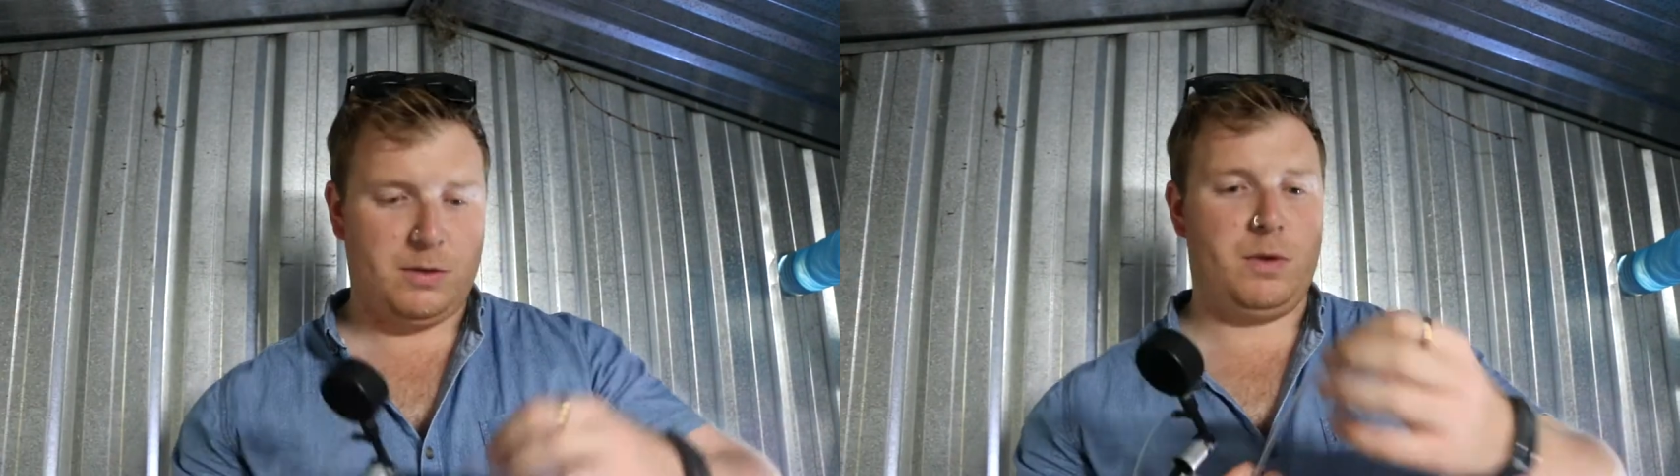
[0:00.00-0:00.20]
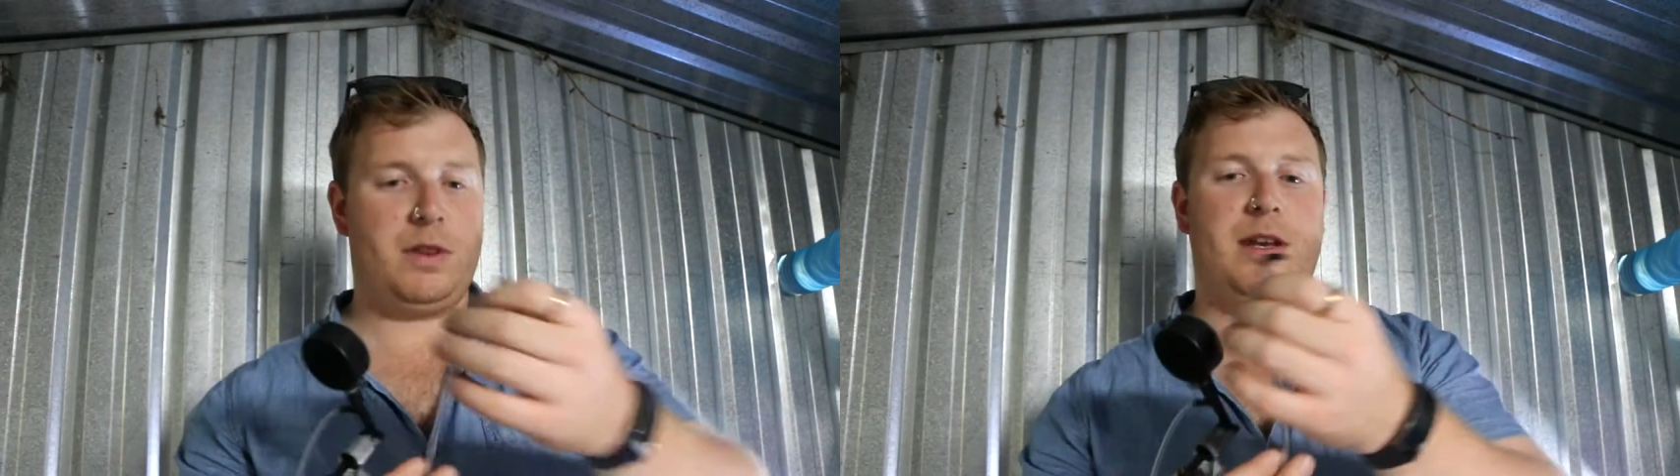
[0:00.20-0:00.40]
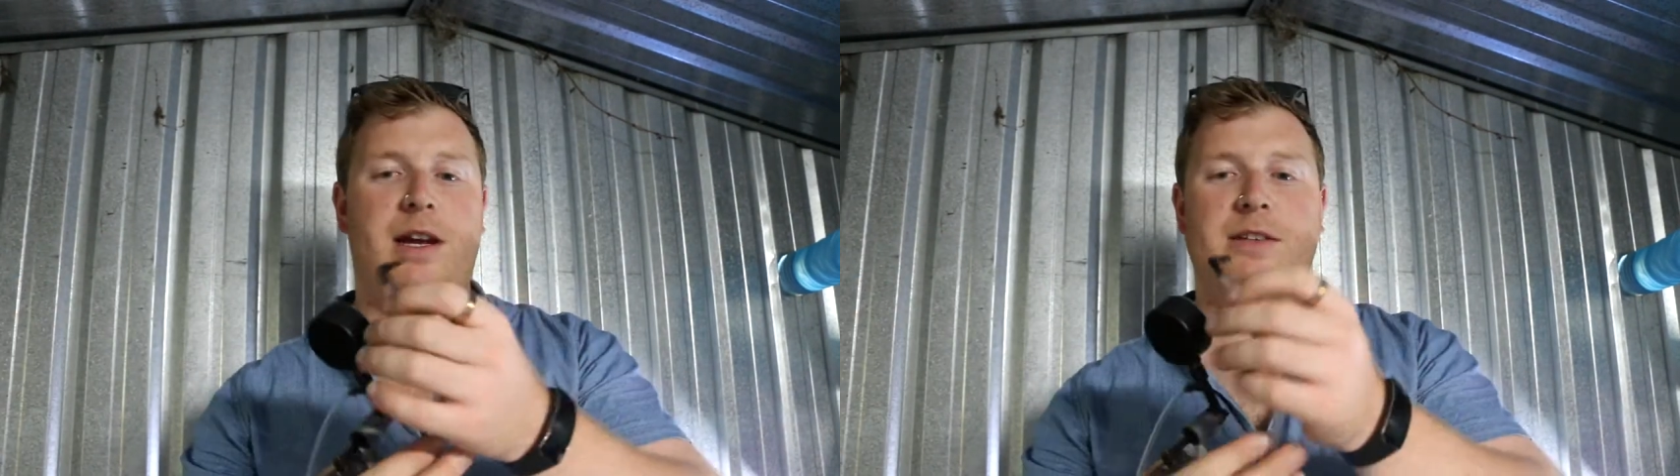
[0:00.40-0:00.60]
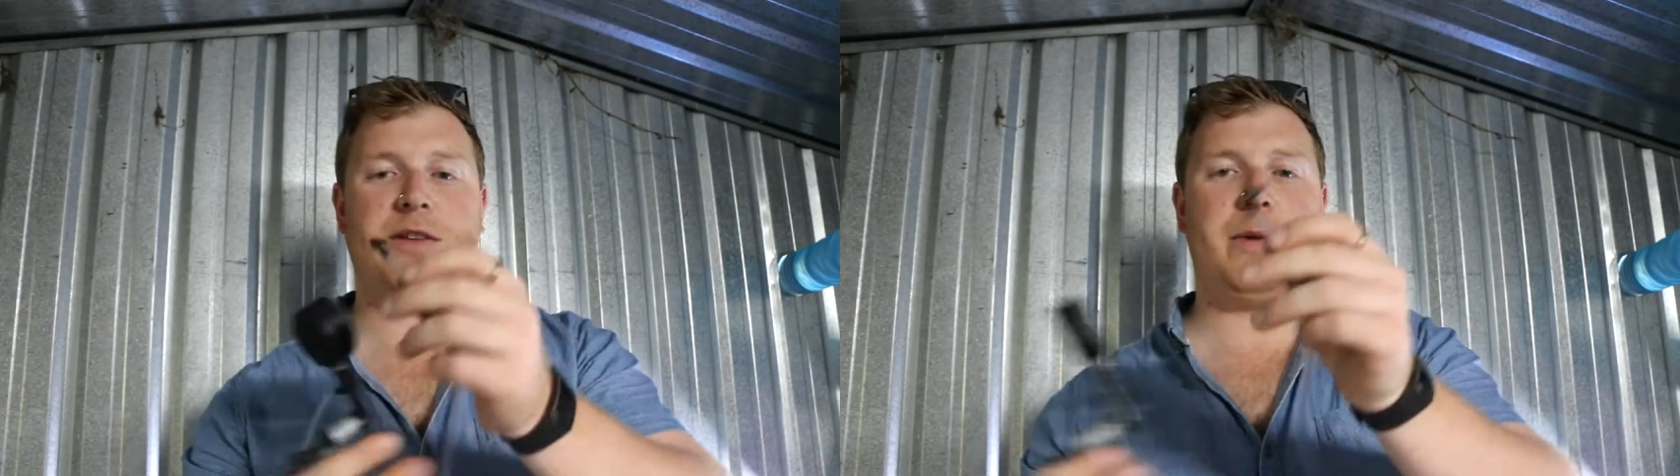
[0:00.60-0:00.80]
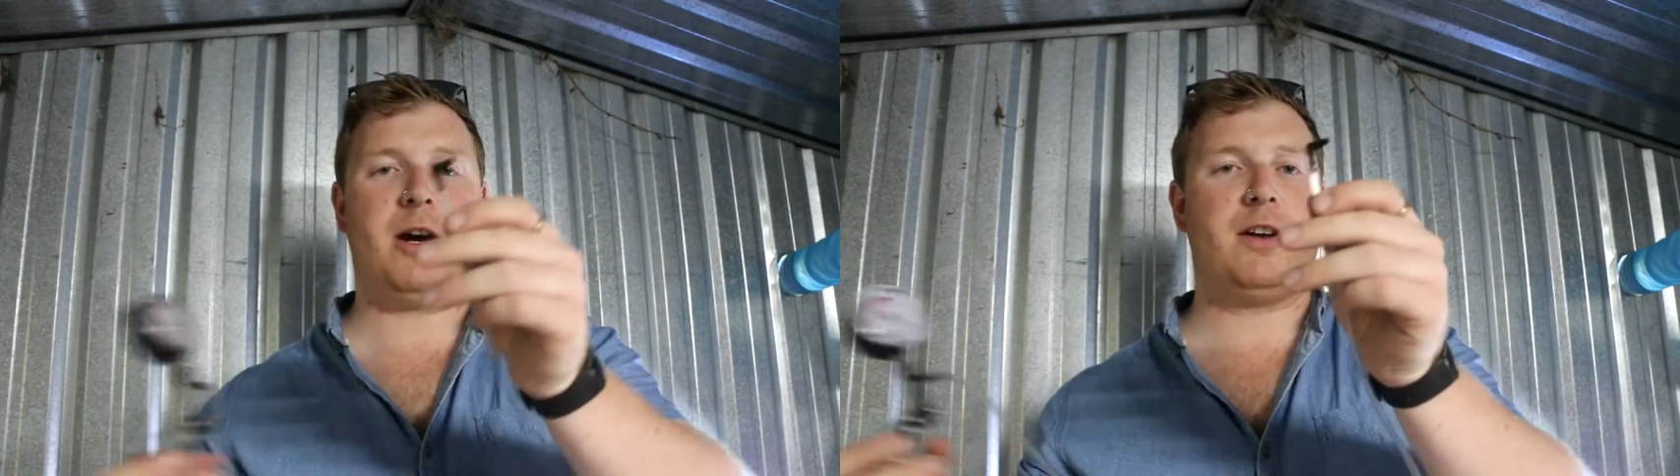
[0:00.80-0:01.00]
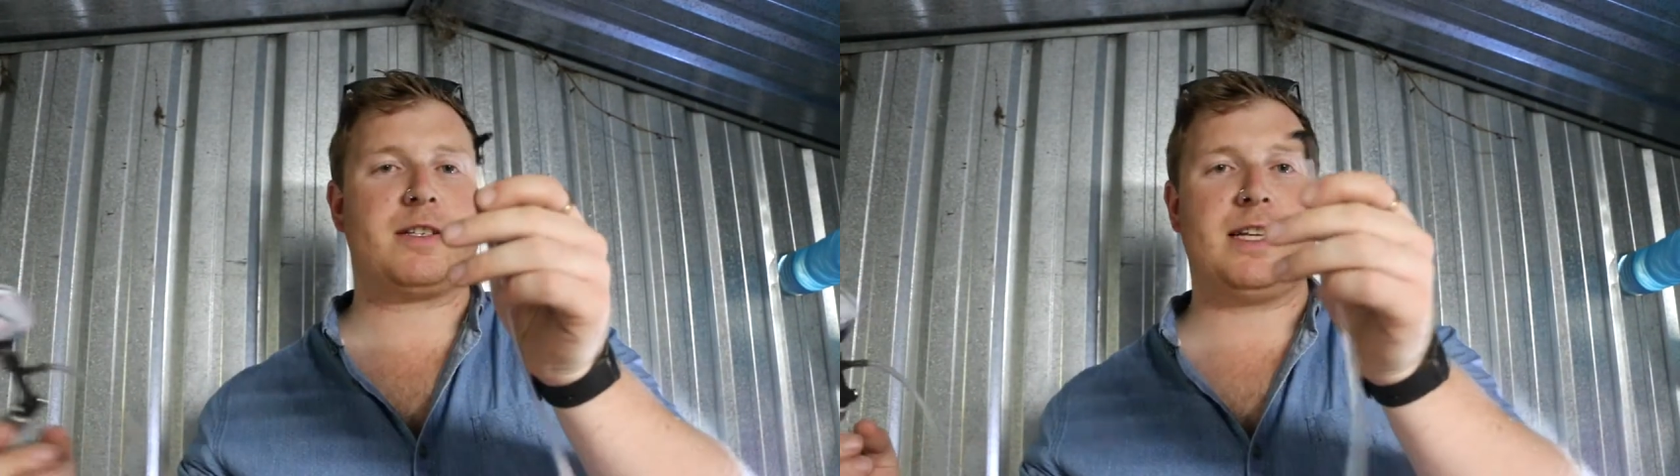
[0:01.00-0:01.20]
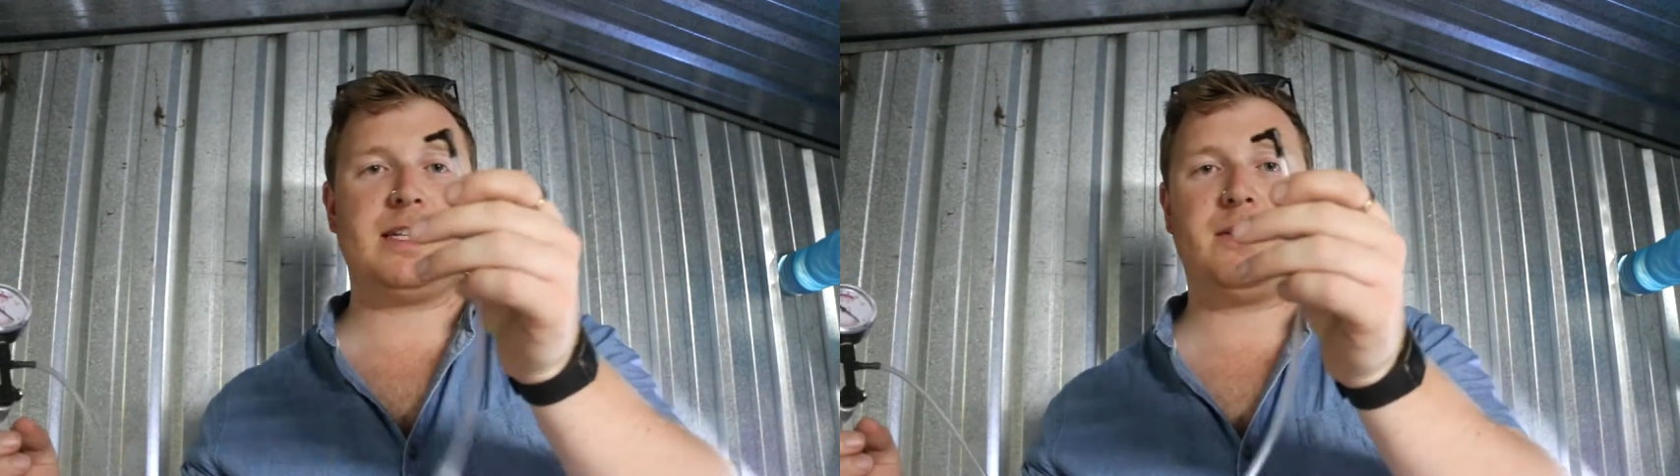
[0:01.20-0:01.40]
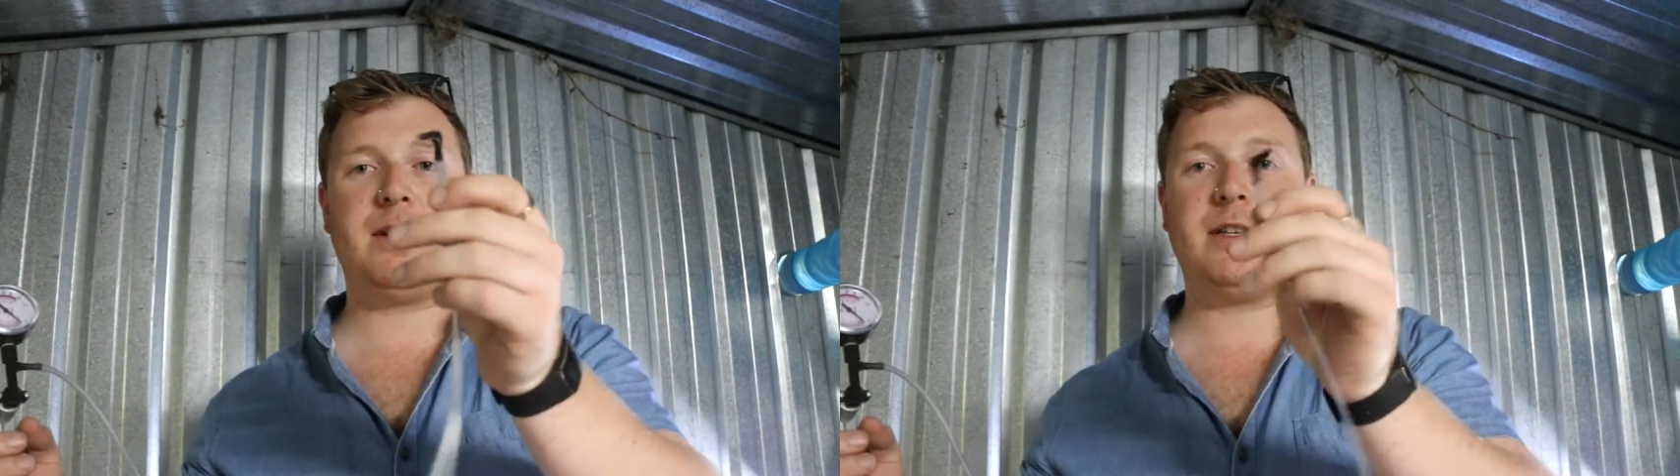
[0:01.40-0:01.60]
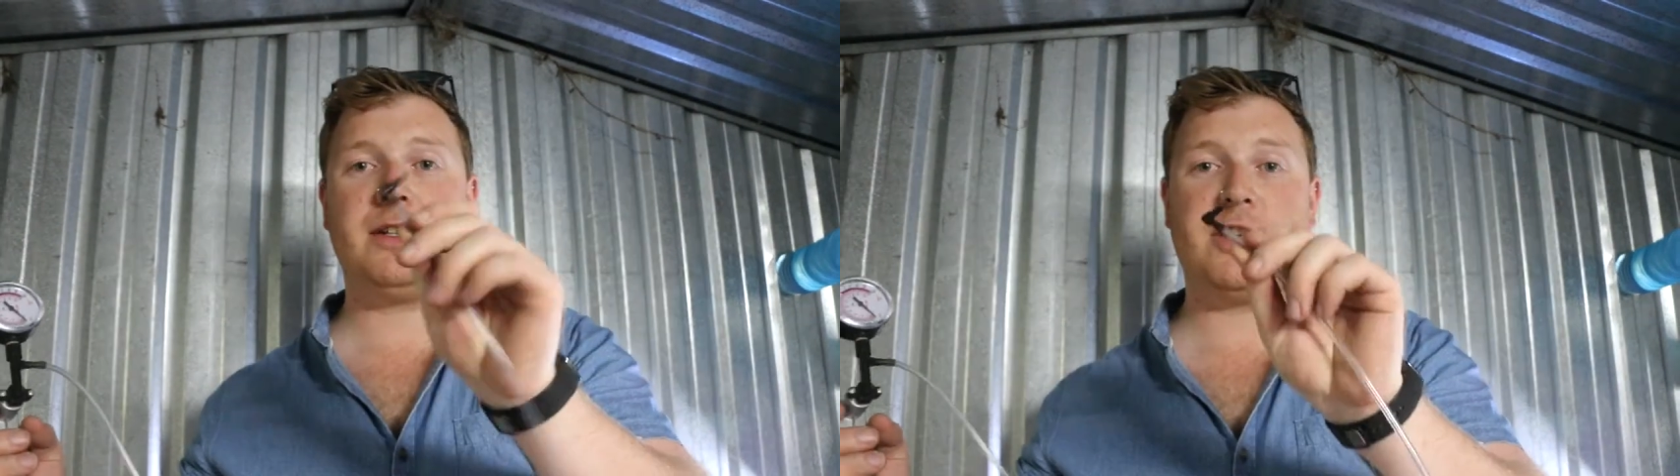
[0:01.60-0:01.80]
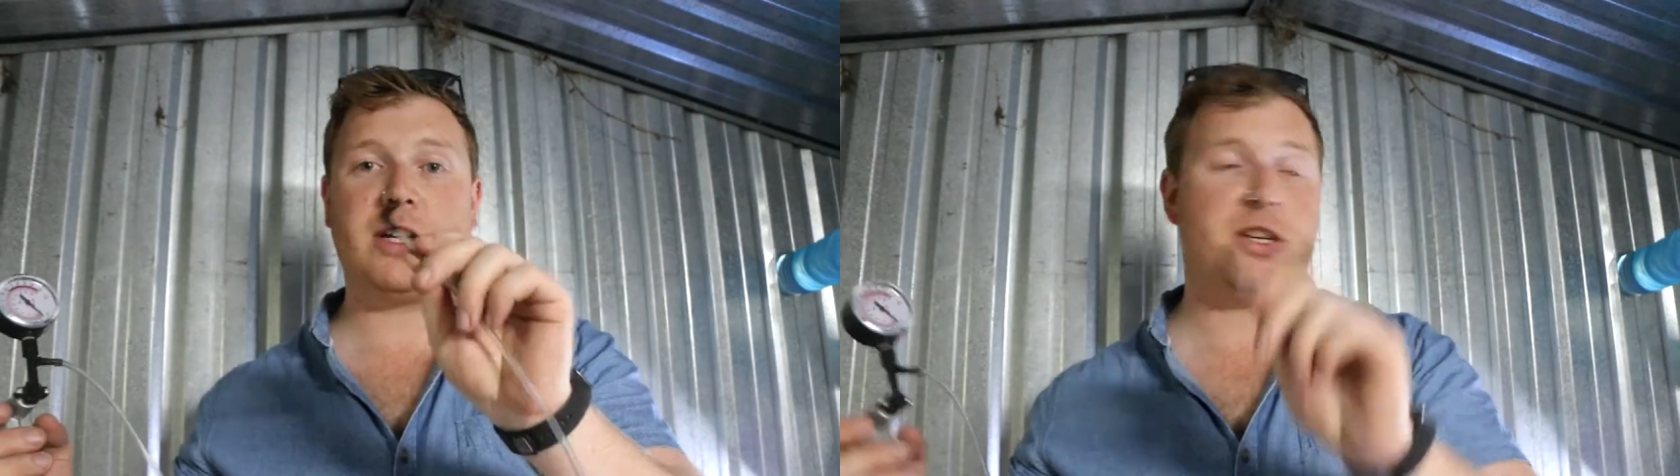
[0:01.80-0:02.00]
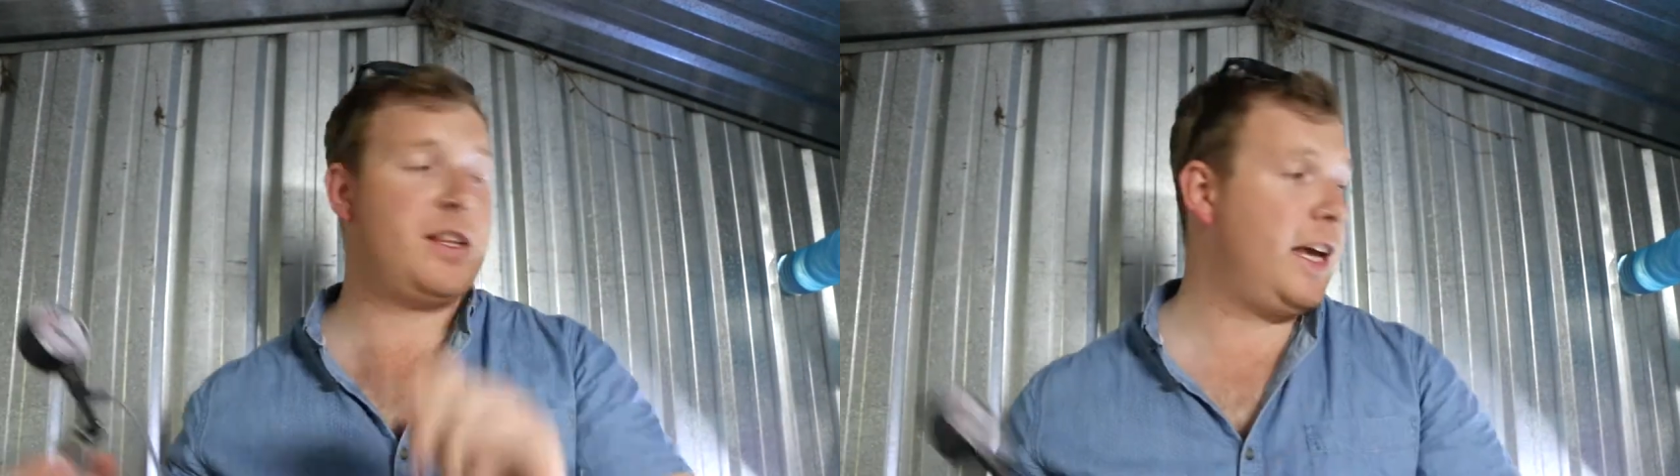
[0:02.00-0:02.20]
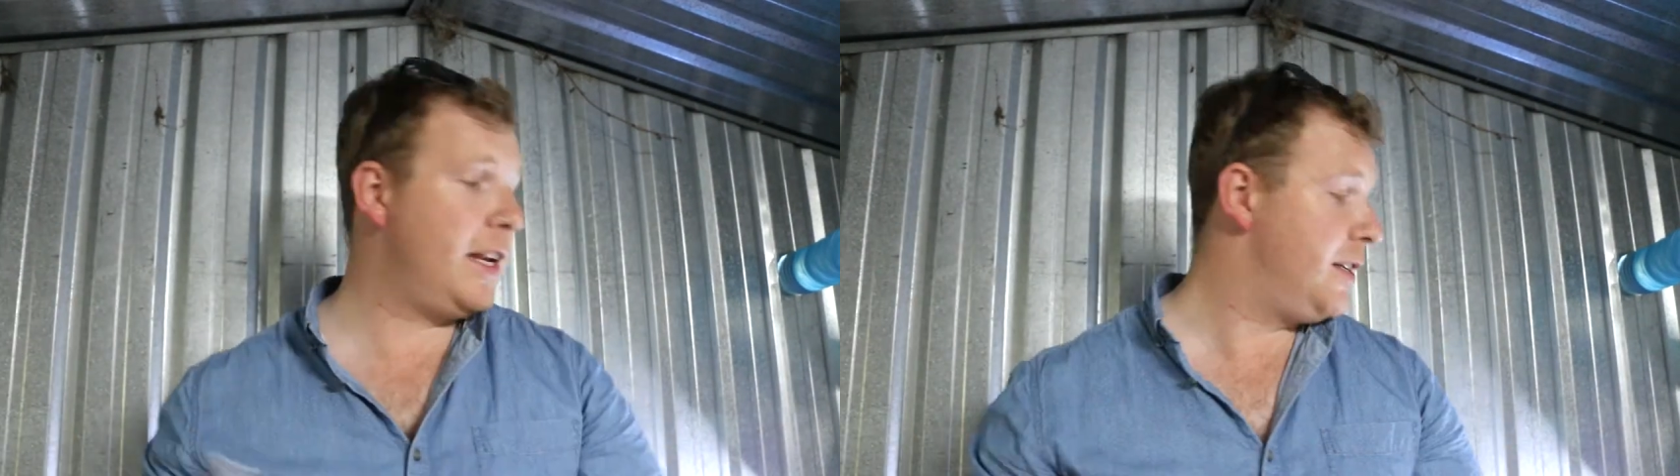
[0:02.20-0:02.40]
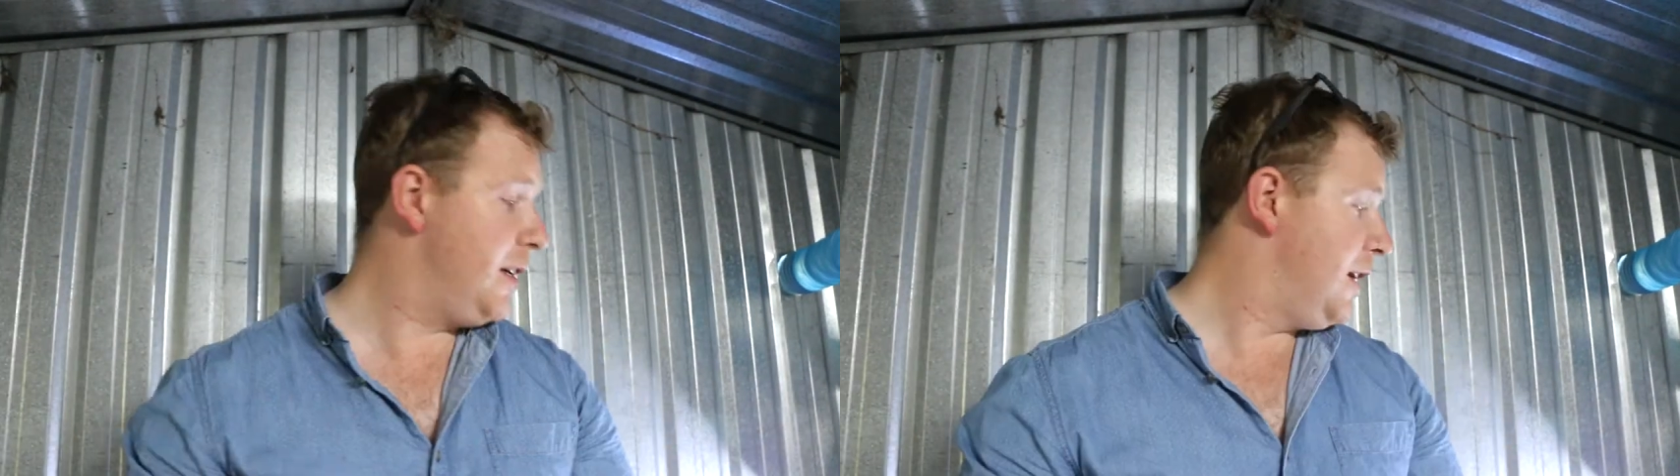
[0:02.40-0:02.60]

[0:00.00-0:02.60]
with a nice rubber hose connector, a little junction on the end.